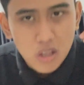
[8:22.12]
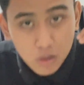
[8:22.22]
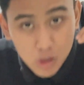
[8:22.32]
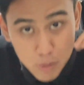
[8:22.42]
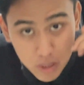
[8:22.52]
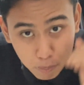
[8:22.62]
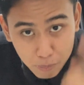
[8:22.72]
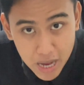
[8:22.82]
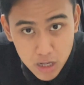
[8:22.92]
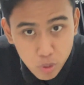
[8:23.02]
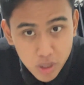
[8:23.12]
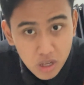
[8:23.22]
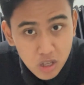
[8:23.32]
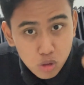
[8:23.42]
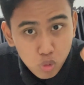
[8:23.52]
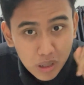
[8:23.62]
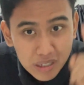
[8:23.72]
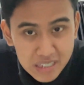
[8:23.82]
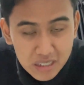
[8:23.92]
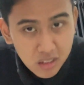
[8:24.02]
speak Mandarin,
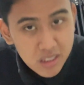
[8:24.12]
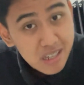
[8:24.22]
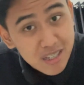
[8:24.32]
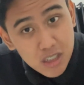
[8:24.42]
Swahili,